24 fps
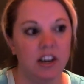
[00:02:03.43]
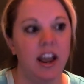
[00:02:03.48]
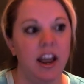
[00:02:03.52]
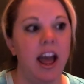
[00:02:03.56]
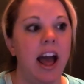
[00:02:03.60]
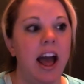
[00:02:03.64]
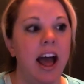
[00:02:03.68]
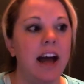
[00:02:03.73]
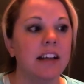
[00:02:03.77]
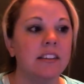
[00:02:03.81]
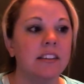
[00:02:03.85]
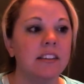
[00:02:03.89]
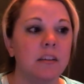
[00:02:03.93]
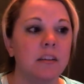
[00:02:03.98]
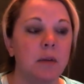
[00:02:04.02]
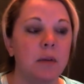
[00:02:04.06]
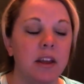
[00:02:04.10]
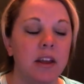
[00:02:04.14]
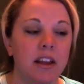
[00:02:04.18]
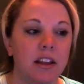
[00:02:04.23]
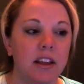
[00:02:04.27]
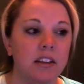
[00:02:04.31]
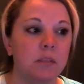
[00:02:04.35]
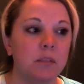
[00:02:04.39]
as
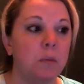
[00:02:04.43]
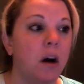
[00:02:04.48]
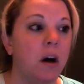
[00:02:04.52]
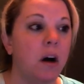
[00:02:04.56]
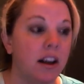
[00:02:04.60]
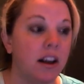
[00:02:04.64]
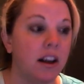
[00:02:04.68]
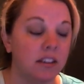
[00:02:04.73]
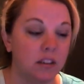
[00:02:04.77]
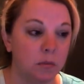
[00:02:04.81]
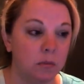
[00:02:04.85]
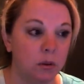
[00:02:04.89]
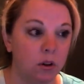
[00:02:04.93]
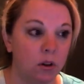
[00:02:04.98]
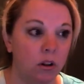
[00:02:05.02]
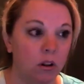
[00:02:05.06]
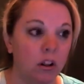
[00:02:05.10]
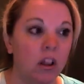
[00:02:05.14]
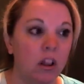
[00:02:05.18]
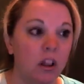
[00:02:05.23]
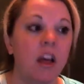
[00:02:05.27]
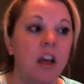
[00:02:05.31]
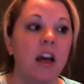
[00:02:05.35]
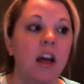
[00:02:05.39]
is possible
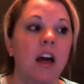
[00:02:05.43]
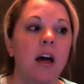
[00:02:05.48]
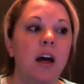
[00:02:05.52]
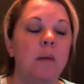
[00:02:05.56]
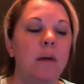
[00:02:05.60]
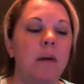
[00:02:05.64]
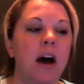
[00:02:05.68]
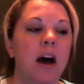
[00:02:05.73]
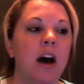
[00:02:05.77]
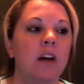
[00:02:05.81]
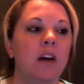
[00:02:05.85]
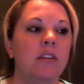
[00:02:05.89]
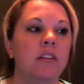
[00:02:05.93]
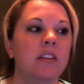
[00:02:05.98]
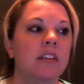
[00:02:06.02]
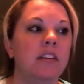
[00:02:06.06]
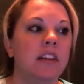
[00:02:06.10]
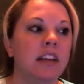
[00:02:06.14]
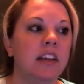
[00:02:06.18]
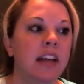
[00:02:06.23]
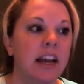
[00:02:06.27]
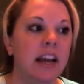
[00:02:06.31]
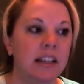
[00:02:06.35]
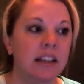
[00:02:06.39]
about the
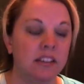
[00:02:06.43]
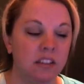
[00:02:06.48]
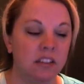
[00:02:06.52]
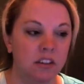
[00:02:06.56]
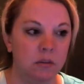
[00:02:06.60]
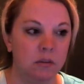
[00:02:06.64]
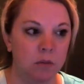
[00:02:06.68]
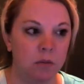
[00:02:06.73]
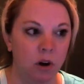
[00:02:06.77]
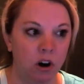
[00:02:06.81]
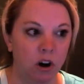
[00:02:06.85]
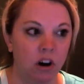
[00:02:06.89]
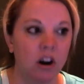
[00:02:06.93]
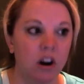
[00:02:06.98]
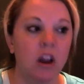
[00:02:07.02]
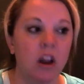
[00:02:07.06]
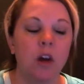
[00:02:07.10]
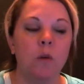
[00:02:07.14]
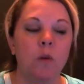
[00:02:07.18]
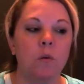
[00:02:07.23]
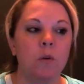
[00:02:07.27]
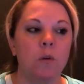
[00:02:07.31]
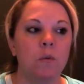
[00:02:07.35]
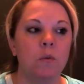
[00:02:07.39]
customer.
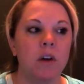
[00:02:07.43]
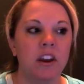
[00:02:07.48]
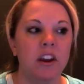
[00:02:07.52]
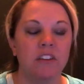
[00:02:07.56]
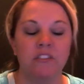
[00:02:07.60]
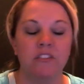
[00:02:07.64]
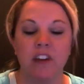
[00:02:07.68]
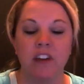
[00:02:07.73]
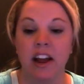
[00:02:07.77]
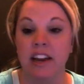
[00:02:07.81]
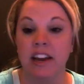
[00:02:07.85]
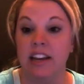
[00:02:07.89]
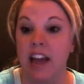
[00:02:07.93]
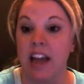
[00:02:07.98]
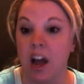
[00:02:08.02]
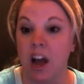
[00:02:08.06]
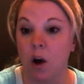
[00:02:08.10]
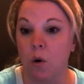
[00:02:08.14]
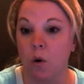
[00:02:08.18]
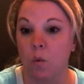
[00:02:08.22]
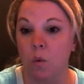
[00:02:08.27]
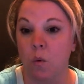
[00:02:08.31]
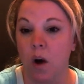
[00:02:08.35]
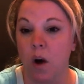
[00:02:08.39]
We want to find
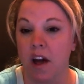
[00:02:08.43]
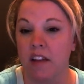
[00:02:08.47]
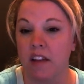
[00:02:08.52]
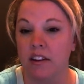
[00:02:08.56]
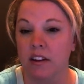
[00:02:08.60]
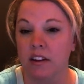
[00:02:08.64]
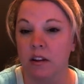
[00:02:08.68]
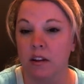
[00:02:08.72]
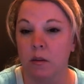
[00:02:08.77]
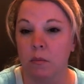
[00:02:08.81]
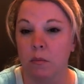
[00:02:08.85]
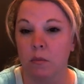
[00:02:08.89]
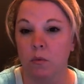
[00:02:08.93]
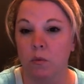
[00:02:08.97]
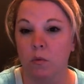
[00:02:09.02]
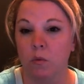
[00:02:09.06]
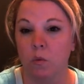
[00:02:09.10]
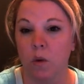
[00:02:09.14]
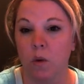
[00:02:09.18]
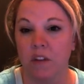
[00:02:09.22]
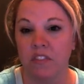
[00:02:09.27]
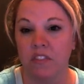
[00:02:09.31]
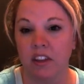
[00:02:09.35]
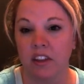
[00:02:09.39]
out what
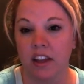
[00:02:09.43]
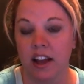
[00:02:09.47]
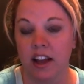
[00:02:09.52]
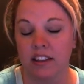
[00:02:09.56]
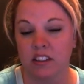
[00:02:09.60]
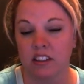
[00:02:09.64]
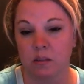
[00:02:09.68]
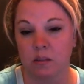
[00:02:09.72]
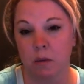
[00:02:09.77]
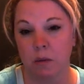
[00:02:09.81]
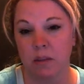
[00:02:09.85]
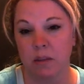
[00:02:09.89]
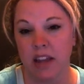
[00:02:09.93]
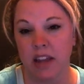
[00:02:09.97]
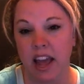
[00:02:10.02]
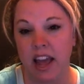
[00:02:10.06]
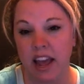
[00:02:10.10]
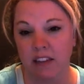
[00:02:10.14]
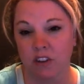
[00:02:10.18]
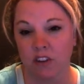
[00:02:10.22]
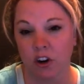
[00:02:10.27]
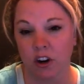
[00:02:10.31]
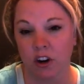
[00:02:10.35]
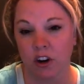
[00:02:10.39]
the customer
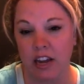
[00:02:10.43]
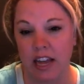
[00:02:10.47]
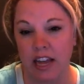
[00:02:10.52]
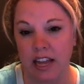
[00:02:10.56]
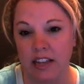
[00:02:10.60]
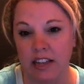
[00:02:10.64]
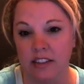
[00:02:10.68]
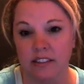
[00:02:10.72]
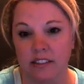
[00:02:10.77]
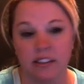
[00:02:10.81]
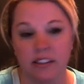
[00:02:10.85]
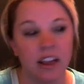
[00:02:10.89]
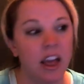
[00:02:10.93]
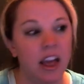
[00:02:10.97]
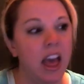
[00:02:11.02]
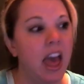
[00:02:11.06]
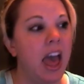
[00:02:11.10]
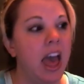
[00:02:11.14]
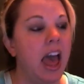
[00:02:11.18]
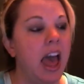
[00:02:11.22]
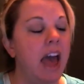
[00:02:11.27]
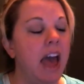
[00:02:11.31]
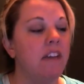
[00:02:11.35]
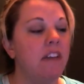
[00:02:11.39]
behavior is
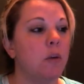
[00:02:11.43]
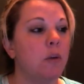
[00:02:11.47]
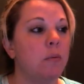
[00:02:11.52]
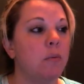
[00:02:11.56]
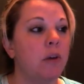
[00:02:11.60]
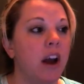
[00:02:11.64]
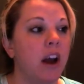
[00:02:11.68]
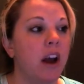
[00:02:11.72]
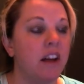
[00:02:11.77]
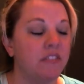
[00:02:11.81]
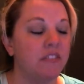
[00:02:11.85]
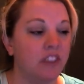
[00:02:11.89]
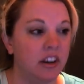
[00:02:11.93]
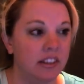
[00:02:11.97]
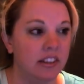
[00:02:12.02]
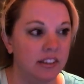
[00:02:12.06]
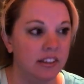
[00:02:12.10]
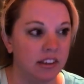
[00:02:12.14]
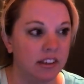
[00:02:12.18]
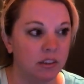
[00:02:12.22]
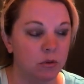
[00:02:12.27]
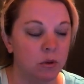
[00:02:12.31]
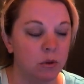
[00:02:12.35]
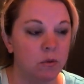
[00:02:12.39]
and their
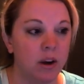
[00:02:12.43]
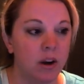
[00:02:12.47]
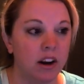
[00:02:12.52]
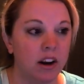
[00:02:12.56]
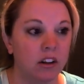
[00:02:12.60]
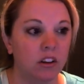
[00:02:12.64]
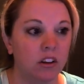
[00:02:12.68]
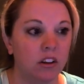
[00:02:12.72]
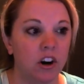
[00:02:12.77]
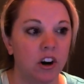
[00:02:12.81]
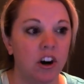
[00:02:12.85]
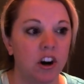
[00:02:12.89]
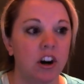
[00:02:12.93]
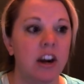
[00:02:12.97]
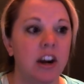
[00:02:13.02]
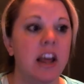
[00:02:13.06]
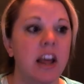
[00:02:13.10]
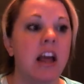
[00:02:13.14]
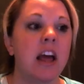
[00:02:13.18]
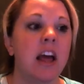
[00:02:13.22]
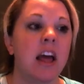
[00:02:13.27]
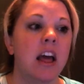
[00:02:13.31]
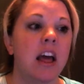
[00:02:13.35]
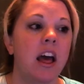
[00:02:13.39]
preferences. We want to learn
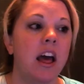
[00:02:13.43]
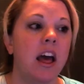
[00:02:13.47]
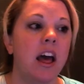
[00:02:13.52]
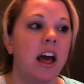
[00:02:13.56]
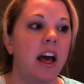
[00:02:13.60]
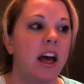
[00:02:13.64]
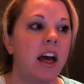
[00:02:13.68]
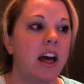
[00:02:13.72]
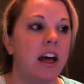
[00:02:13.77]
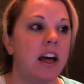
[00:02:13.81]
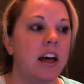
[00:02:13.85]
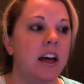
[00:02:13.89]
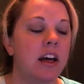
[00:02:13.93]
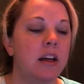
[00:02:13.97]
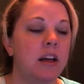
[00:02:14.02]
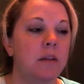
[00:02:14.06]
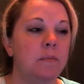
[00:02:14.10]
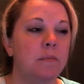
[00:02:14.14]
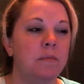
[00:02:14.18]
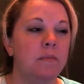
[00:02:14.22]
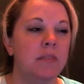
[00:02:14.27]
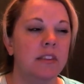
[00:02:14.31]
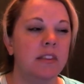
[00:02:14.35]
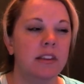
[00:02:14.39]

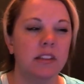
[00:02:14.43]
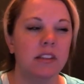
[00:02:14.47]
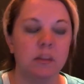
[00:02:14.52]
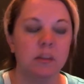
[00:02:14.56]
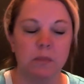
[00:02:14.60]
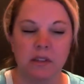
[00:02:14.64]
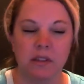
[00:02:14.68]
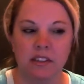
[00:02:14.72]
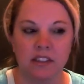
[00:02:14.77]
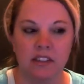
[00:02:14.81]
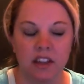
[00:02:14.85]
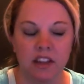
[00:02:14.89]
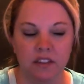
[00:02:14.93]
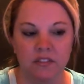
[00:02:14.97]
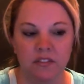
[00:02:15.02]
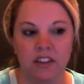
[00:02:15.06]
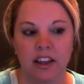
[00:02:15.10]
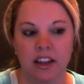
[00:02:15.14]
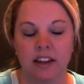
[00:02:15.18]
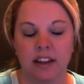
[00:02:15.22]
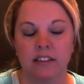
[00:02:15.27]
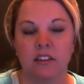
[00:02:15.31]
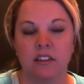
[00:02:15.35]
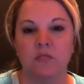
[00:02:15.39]
the
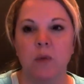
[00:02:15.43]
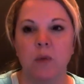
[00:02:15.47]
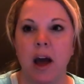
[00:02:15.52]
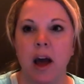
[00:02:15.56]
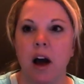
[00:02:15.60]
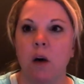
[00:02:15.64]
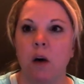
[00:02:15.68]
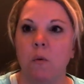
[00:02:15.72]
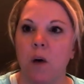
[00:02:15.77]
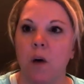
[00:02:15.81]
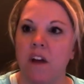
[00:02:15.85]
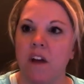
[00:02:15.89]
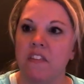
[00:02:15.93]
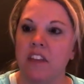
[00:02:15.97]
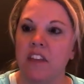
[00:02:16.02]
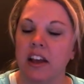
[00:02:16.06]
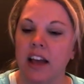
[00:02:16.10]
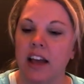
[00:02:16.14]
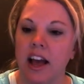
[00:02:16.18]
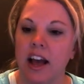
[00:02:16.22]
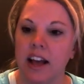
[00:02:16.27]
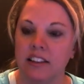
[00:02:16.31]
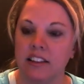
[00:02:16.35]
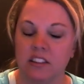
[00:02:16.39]
specifics about what the
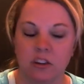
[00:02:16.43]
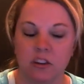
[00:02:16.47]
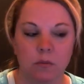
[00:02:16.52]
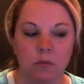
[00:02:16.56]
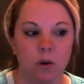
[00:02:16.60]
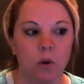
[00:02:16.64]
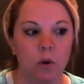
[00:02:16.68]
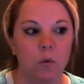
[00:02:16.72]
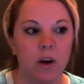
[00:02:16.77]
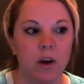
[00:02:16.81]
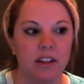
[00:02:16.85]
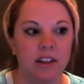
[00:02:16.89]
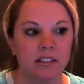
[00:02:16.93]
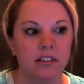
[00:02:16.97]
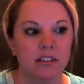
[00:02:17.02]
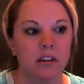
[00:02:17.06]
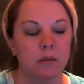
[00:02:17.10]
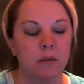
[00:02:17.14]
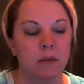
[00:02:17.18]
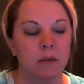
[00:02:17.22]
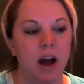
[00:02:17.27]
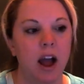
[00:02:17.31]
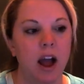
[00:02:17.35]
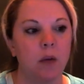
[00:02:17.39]
customer wants to
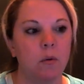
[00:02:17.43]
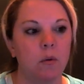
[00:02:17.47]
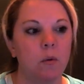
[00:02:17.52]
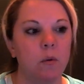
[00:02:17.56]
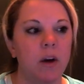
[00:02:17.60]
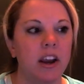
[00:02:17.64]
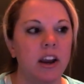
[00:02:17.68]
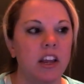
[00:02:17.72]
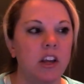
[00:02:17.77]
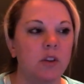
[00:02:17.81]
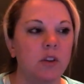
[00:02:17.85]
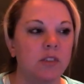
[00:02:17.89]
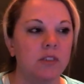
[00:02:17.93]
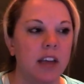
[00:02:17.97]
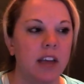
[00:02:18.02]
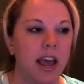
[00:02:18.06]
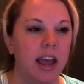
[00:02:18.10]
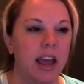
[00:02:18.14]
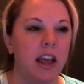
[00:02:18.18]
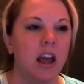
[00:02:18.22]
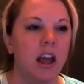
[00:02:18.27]
buy. We want to use a